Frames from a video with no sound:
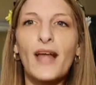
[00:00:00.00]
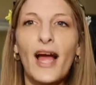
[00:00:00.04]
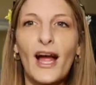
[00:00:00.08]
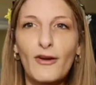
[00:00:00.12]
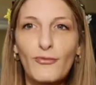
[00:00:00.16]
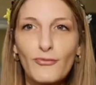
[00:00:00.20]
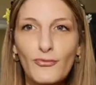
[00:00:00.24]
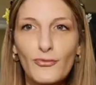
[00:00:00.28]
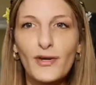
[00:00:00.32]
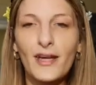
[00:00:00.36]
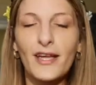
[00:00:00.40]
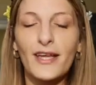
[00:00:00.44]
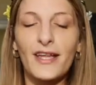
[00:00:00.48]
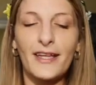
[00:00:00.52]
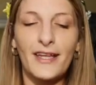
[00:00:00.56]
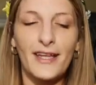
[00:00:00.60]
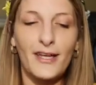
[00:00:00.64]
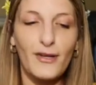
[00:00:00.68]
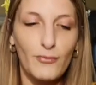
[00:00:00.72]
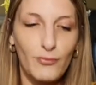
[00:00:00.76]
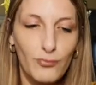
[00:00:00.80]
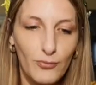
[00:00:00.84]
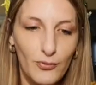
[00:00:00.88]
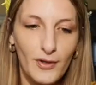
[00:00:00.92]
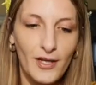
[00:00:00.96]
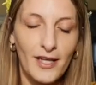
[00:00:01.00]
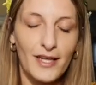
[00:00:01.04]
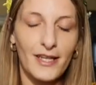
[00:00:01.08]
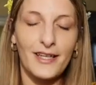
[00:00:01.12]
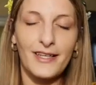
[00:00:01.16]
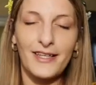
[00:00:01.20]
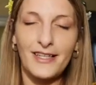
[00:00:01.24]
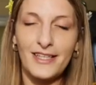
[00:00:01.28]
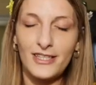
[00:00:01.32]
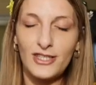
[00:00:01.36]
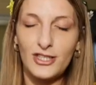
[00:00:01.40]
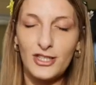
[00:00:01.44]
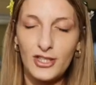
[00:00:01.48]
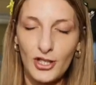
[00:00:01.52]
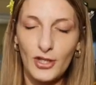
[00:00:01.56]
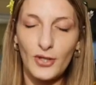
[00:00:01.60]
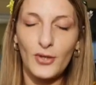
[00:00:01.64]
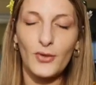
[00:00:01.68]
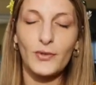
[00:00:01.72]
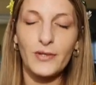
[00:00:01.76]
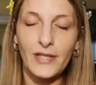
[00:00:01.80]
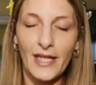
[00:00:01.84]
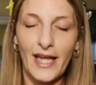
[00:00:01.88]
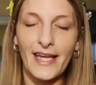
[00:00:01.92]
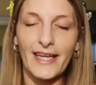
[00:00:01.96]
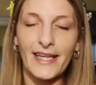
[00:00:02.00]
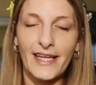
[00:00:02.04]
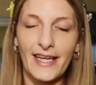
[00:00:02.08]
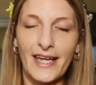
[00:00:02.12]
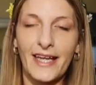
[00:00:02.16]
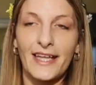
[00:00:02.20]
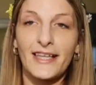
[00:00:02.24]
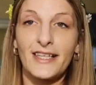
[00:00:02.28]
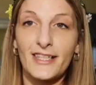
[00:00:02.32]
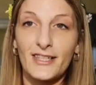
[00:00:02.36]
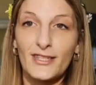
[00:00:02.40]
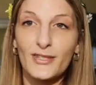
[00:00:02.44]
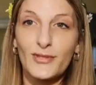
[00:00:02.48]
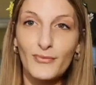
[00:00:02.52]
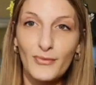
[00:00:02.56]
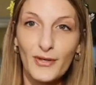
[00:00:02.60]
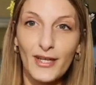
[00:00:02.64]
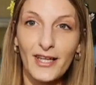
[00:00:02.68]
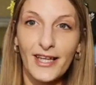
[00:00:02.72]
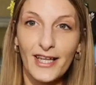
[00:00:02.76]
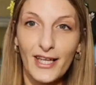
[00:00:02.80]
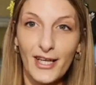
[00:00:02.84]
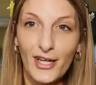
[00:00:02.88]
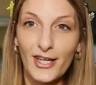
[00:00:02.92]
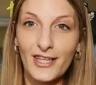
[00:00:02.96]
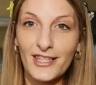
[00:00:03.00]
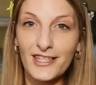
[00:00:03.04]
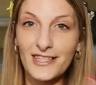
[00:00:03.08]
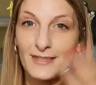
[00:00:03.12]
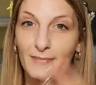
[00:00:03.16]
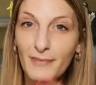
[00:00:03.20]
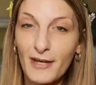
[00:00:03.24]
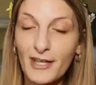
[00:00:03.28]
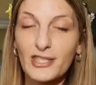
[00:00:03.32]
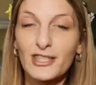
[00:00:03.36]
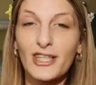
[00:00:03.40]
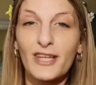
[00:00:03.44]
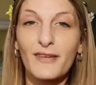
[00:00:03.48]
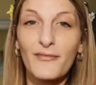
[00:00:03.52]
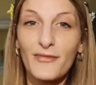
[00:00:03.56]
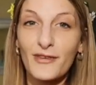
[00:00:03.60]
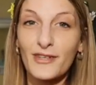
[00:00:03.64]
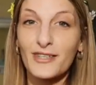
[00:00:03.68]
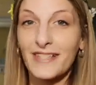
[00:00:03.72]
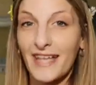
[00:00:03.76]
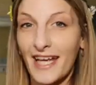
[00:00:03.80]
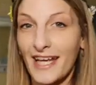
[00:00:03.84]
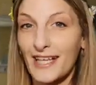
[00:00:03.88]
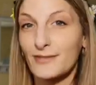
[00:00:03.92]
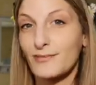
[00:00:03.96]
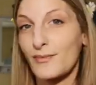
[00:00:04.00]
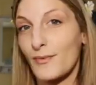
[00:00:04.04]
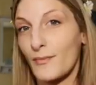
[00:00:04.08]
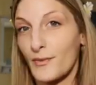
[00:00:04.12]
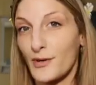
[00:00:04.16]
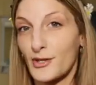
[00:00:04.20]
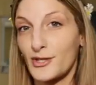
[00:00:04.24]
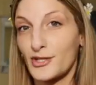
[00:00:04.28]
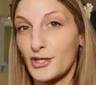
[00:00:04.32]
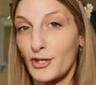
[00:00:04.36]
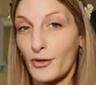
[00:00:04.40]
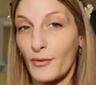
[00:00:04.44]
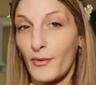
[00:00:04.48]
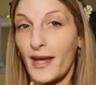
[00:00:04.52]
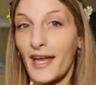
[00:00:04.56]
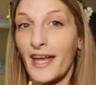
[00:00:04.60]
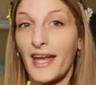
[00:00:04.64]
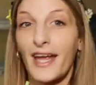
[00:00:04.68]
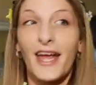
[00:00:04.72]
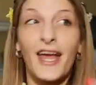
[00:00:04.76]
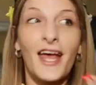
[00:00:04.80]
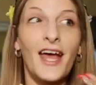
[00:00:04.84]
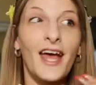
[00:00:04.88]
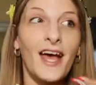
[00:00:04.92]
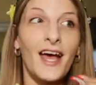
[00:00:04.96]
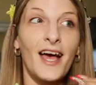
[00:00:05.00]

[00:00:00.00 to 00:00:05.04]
I really, really do like it, and it's really good, especially for days when we're doing